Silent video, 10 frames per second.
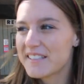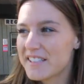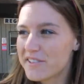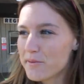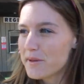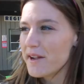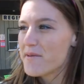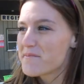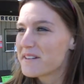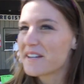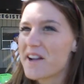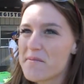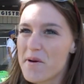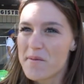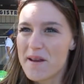Extremely humbling to
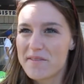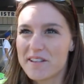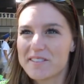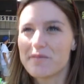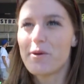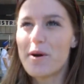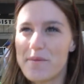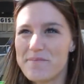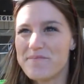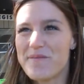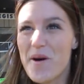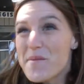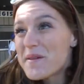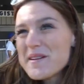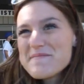come home and have such a warm
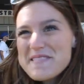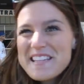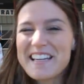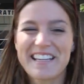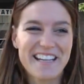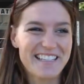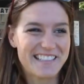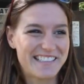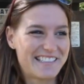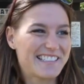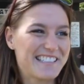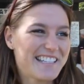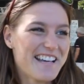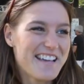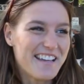homecoming, I guess, and
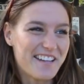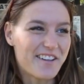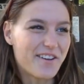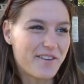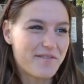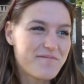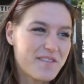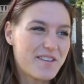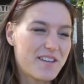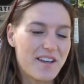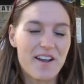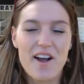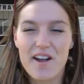just, you know, you can